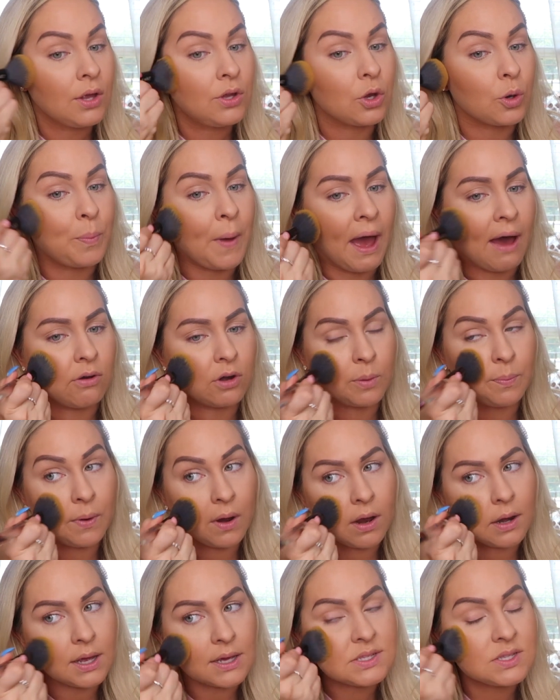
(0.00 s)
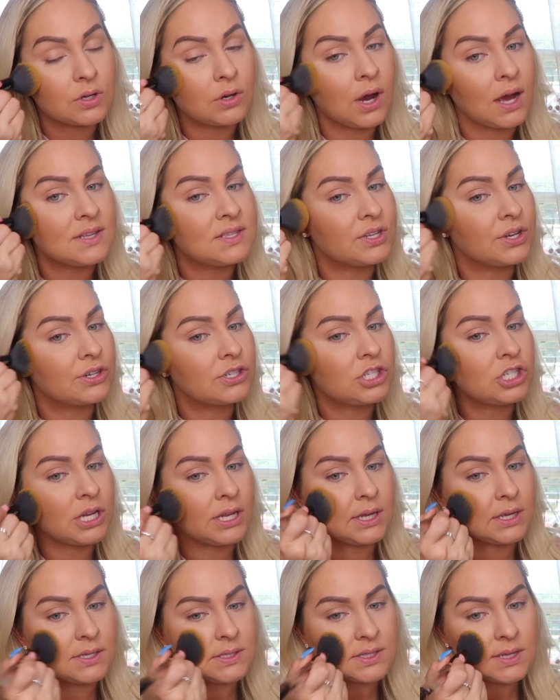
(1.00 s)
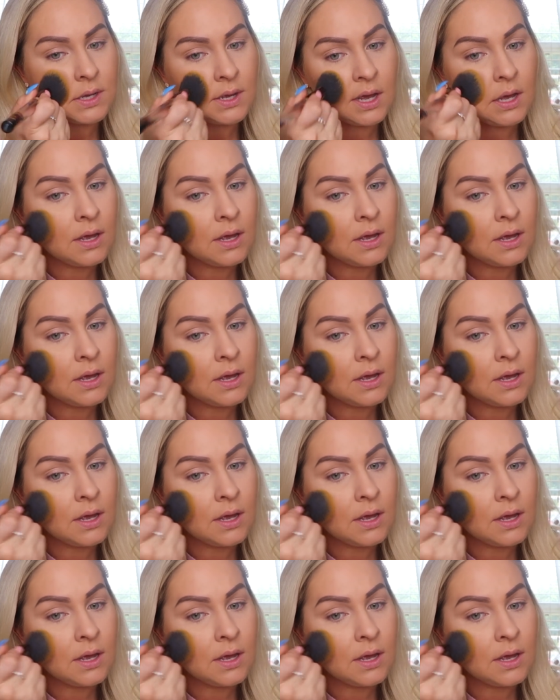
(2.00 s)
your powder products across your cheeks.